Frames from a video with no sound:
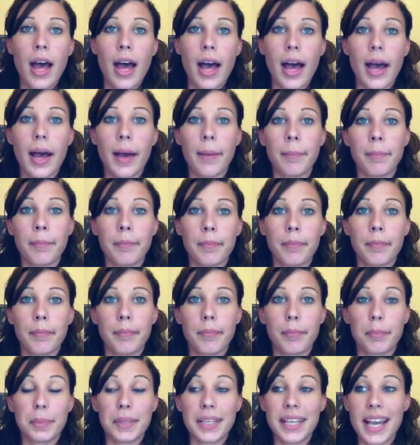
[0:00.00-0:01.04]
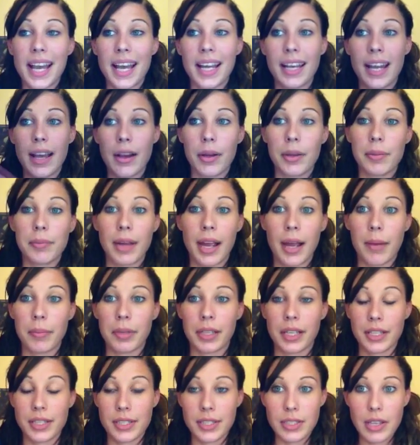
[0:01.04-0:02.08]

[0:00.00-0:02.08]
But yeah, now I'm rambling.